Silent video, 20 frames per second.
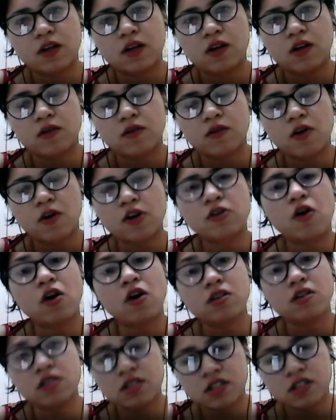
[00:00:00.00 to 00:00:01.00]
or
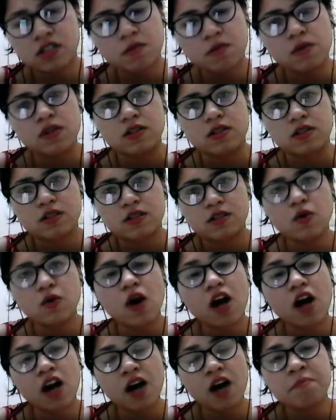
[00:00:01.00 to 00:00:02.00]
constables to
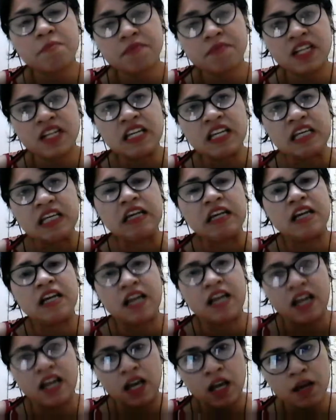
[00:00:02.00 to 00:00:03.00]
accompany
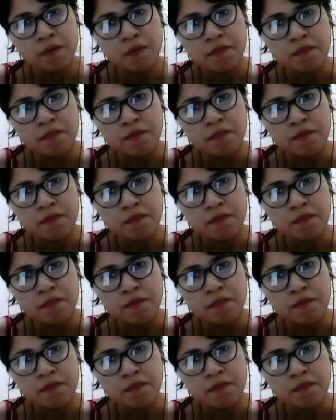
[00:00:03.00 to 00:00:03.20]
him.